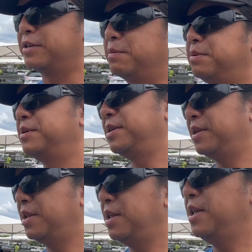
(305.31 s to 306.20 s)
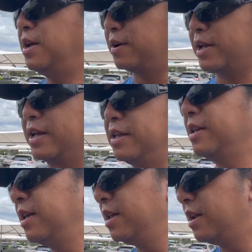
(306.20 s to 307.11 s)
up. Okay.
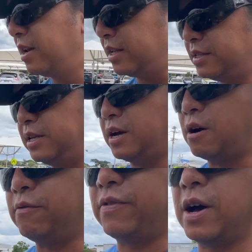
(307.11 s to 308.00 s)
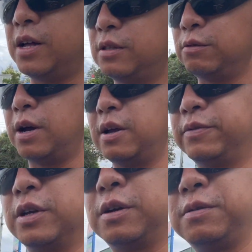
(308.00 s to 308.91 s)
Let's see how far do I have
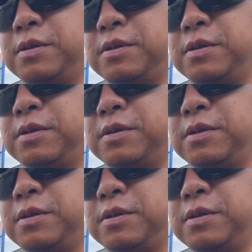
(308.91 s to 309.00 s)
to go.